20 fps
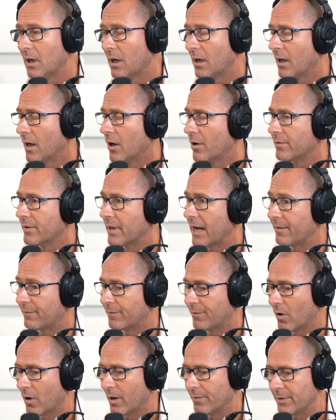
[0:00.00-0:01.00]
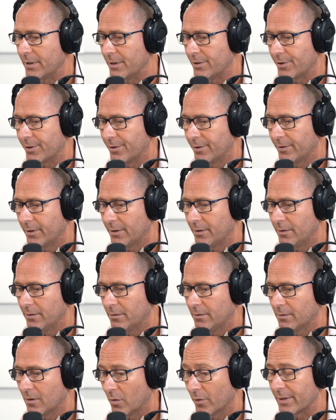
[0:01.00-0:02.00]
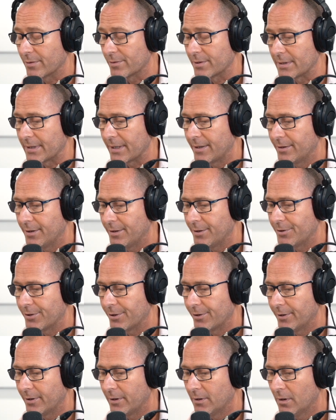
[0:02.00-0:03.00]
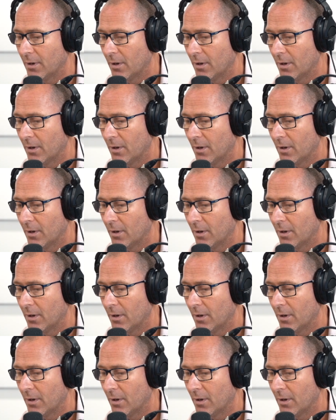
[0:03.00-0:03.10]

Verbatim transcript: Over that five year journey, oh, that was a 10 year journey,